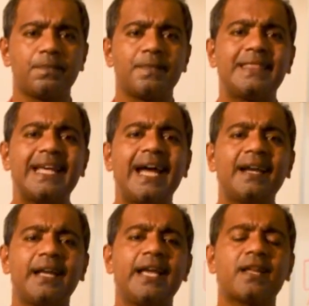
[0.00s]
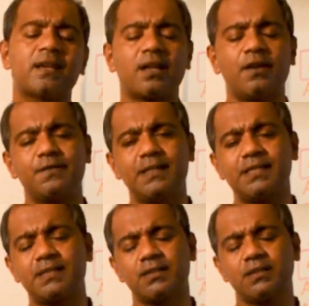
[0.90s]
that aircraft
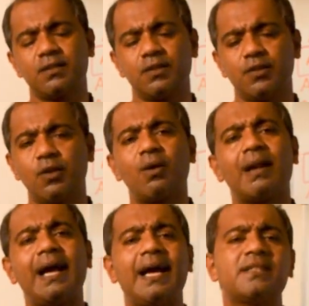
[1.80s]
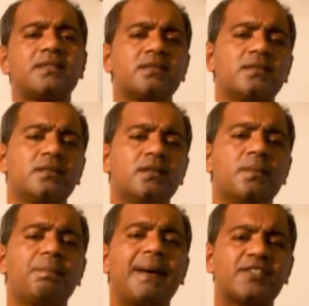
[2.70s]
is known as
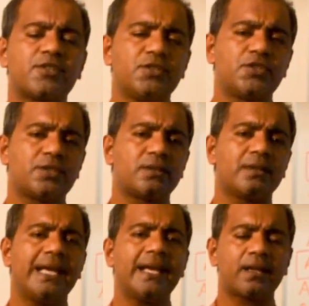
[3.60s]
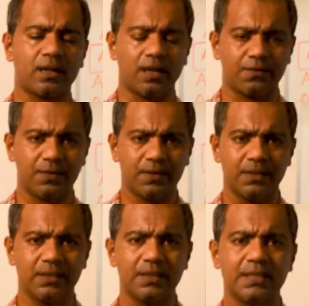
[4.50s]
passenger aircraft.
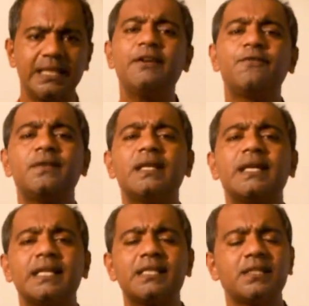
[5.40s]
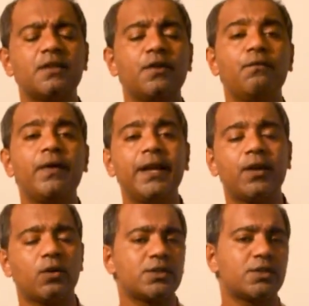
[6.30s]
If there is
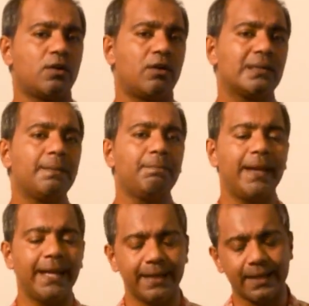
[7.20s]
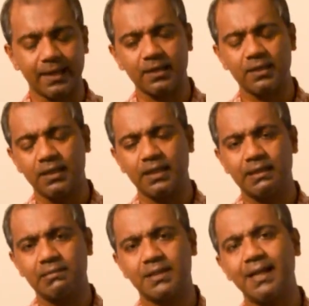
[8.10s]
windows on the main deck,
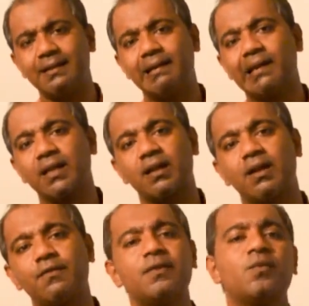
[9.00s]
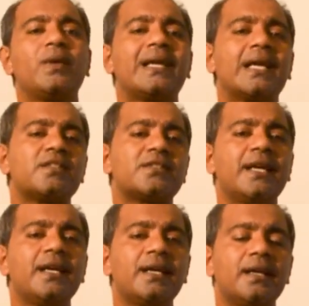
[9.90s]
that aircraft we can say